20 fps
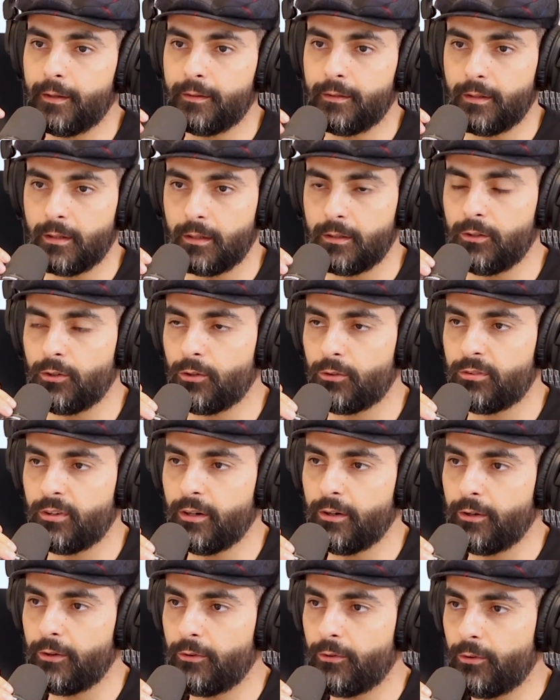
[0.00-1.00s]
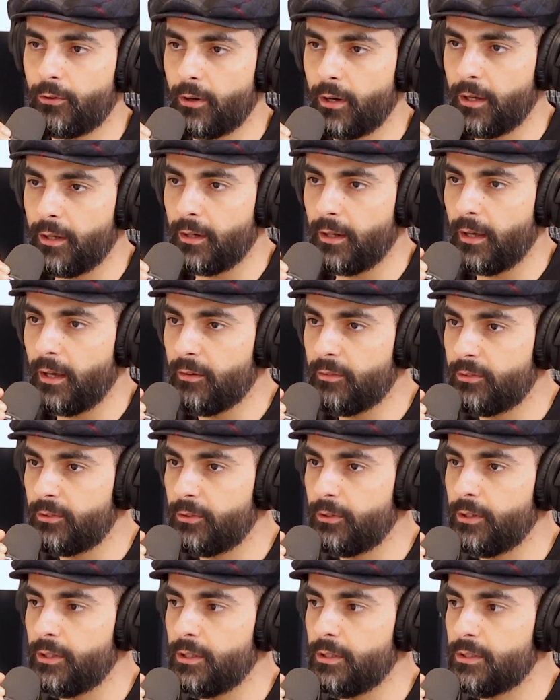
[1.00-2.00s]
And you're very right.
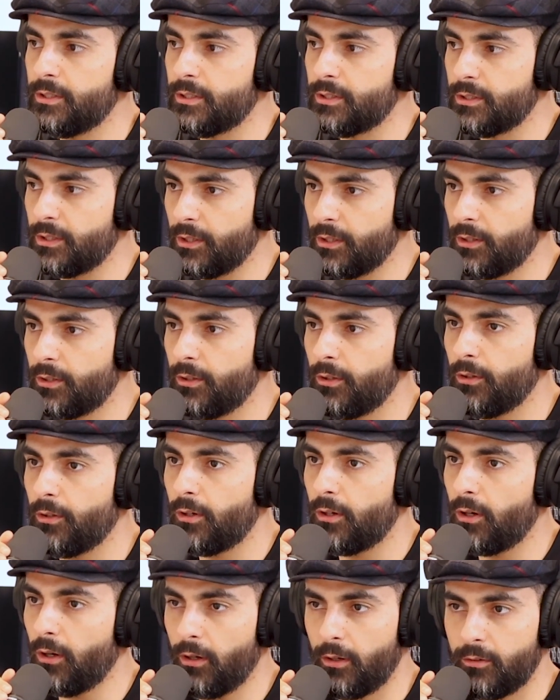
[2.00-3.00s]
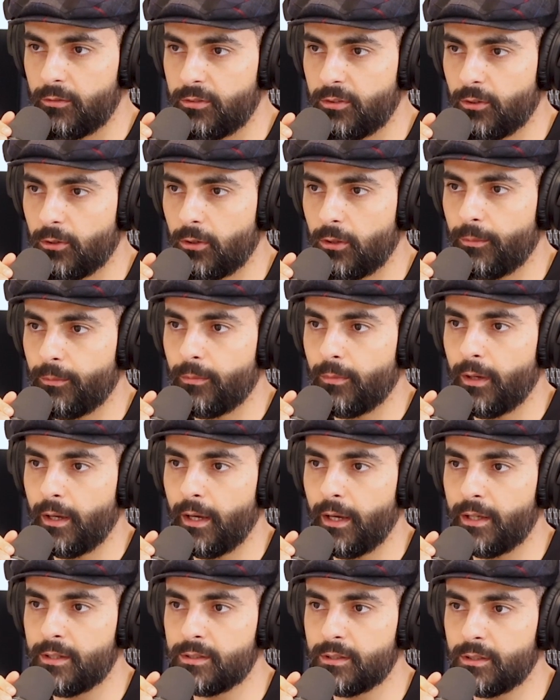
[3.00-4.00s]
Every single art form
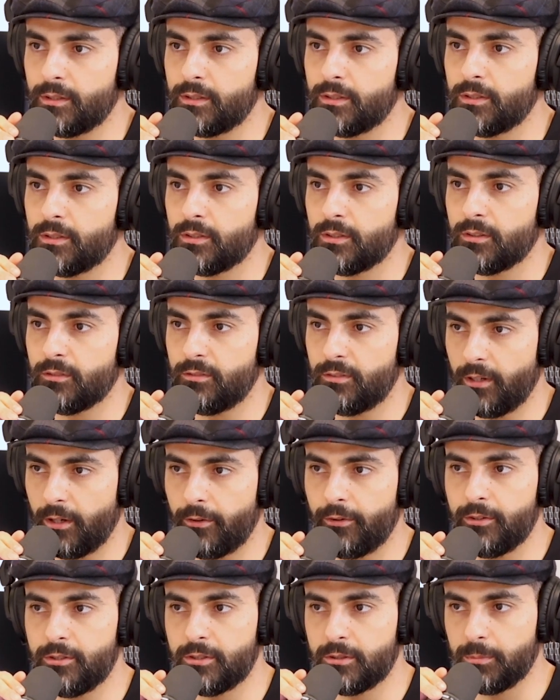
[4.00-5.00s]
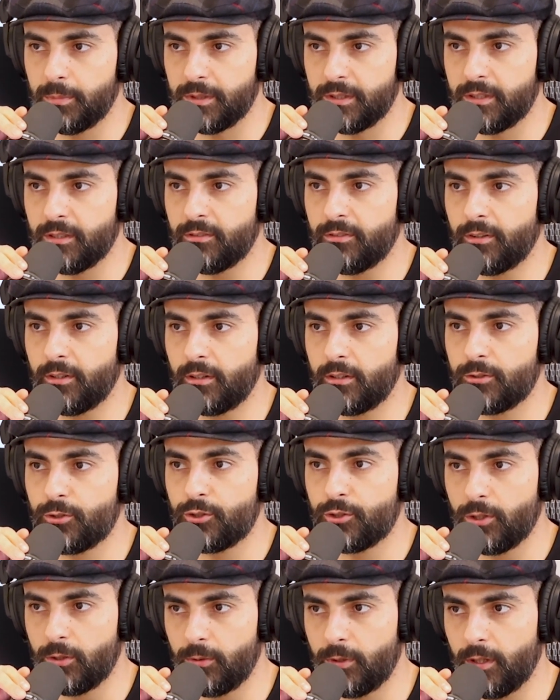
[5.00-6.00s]
has its very specific
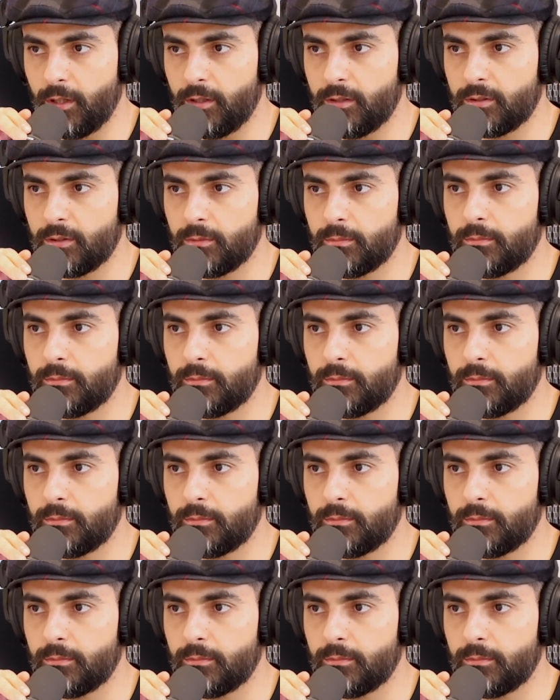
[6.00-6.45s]
showcase.